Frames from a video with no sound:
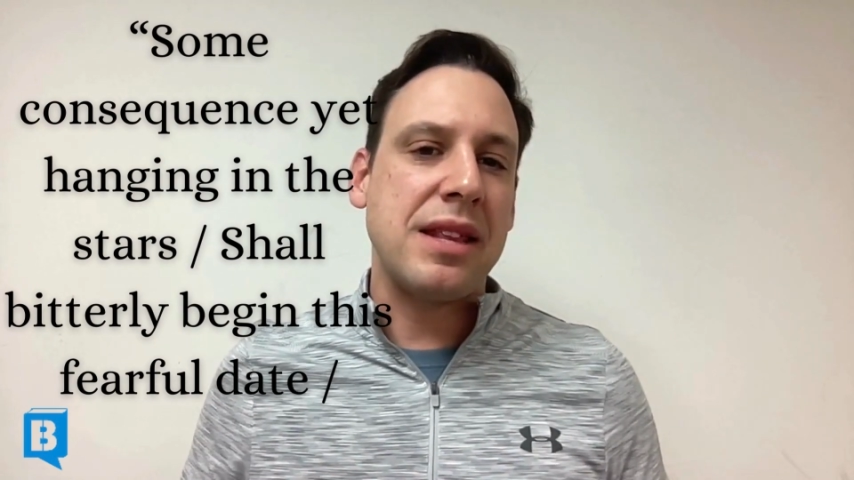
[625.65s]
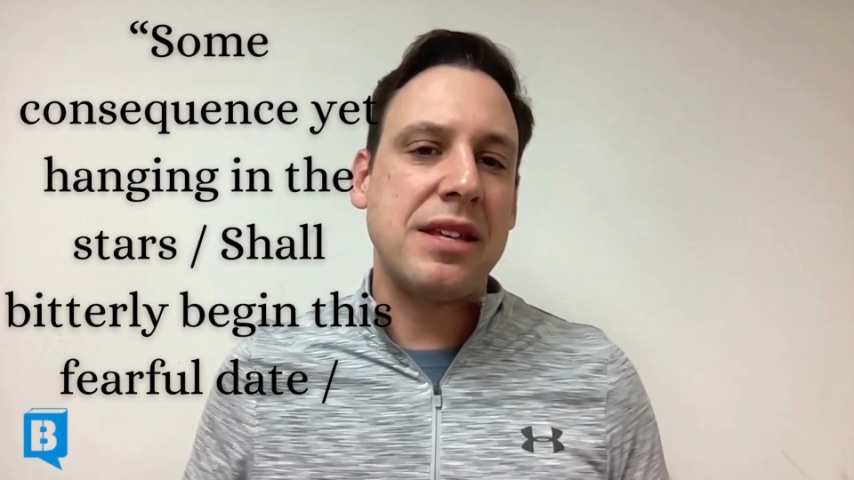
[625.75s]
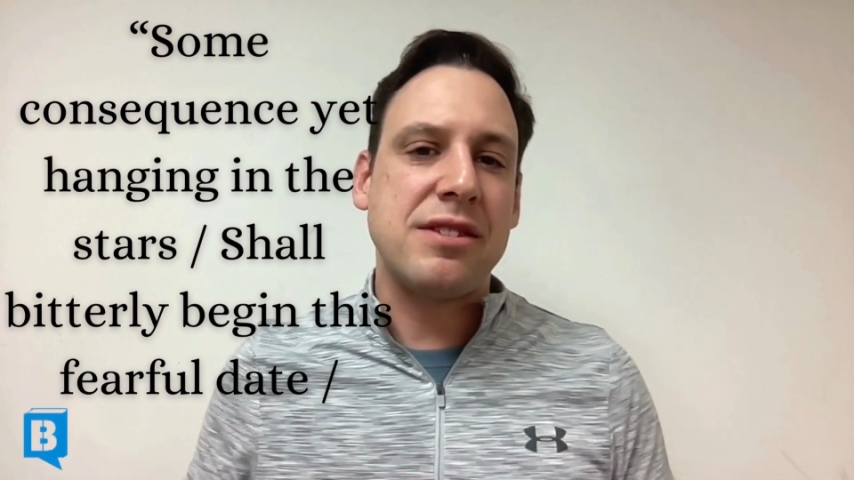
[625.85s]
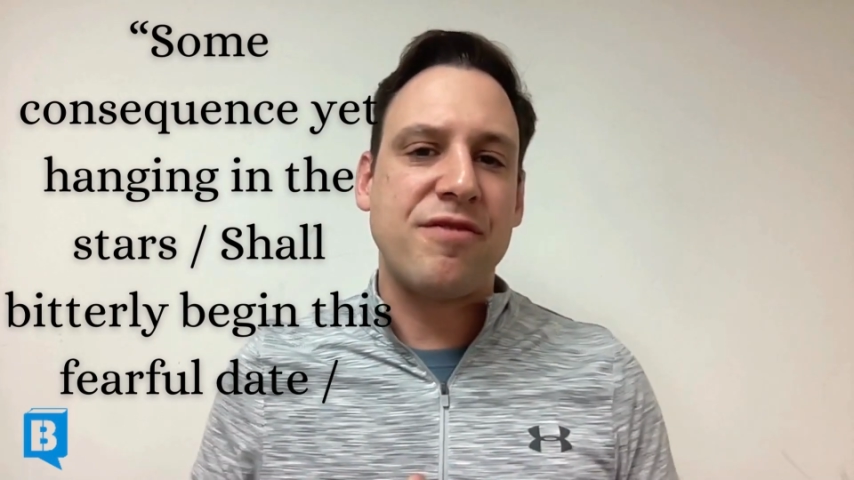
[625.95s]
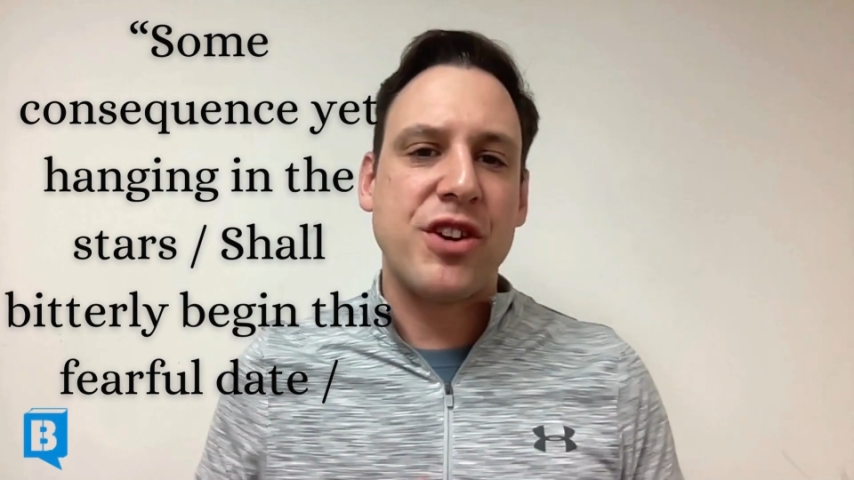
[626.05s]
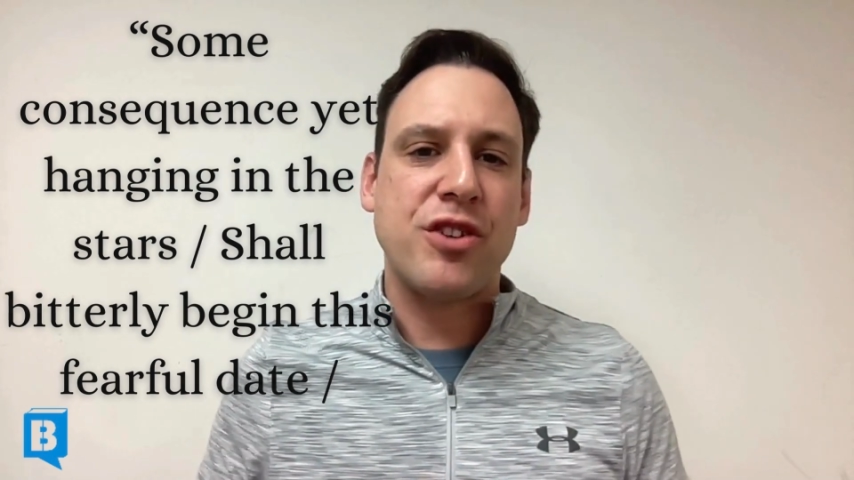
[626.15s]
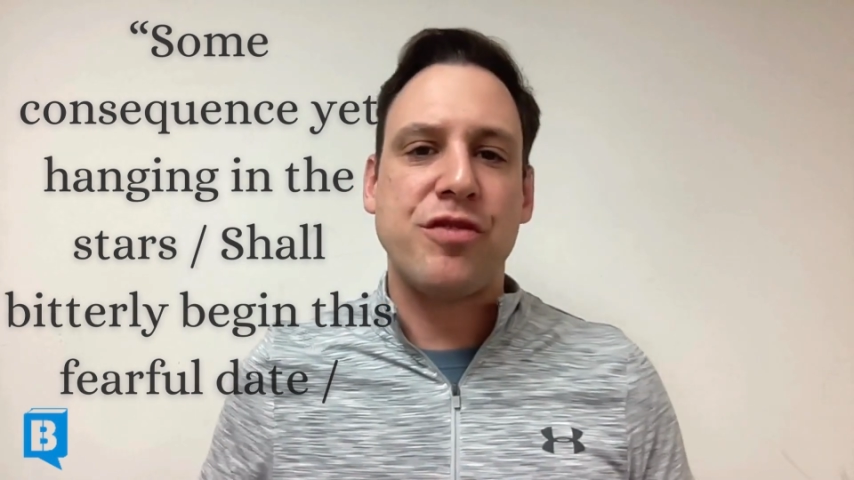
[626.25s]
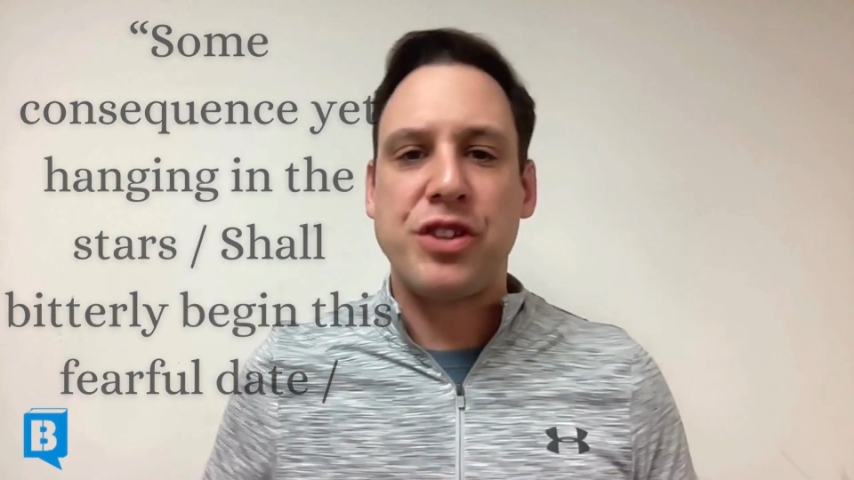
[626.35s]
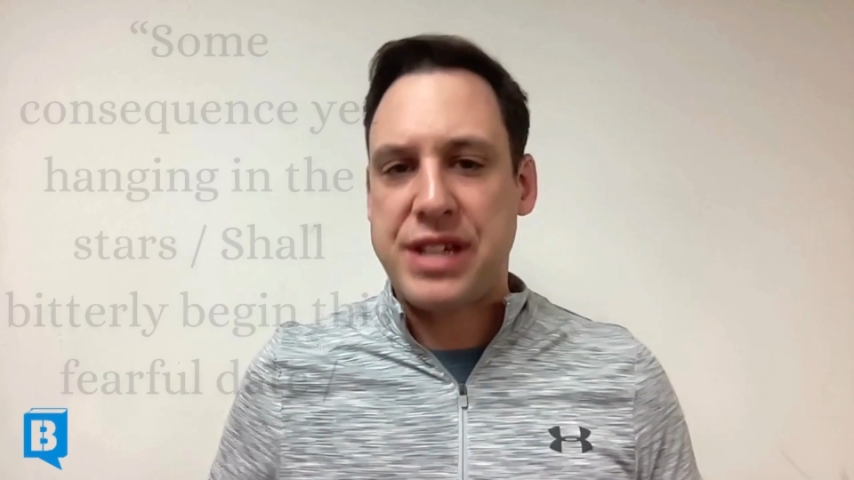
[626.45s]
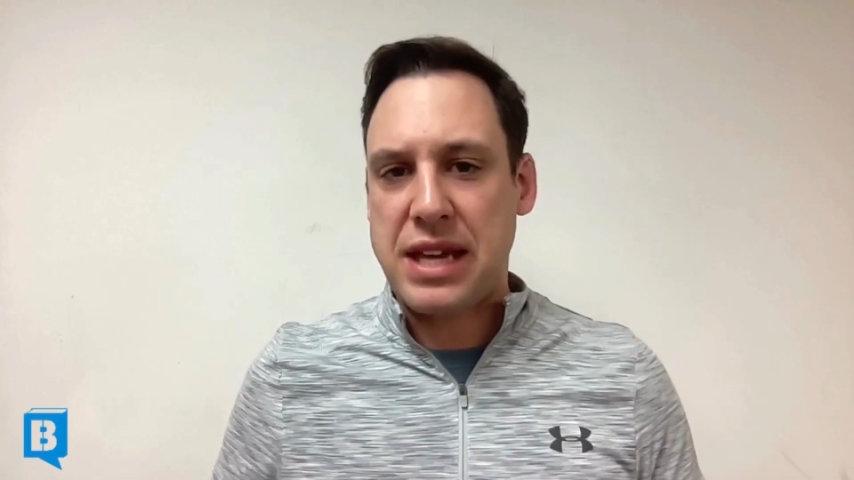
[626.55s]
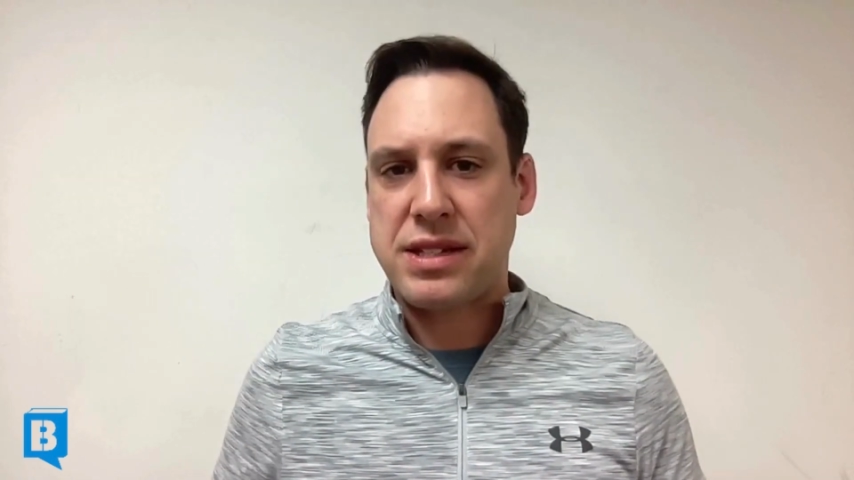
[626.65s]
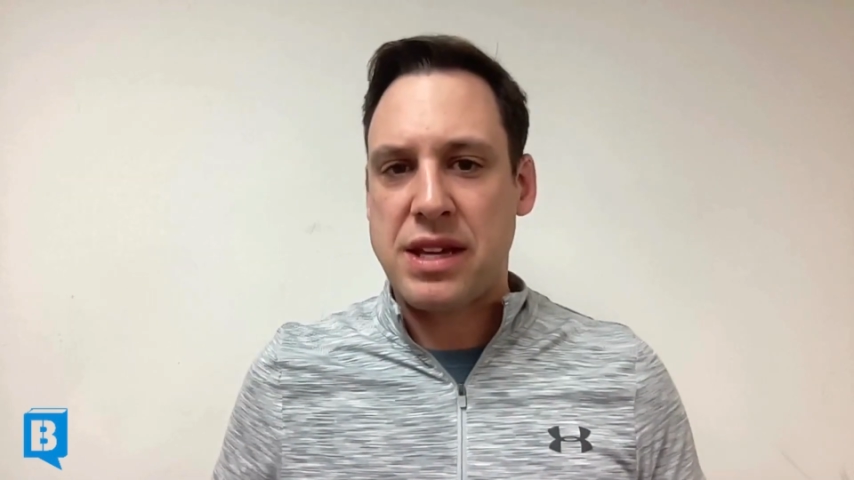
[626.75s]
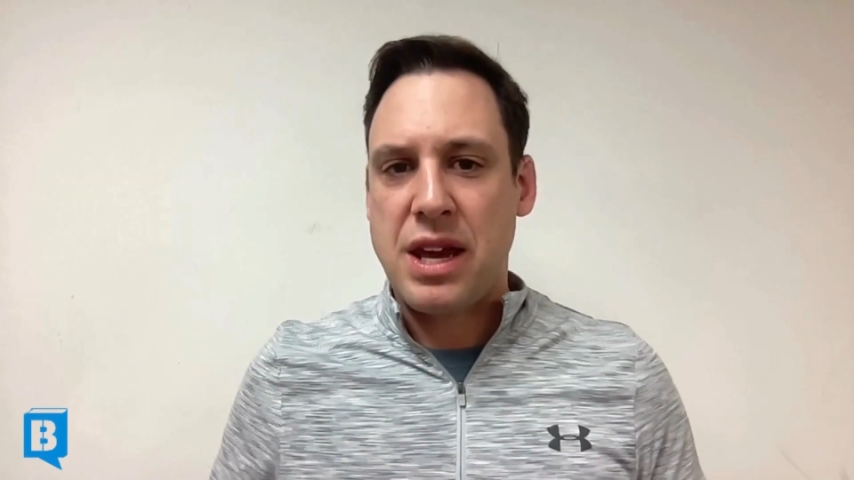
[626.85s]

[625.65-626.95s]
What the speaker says: his fearful date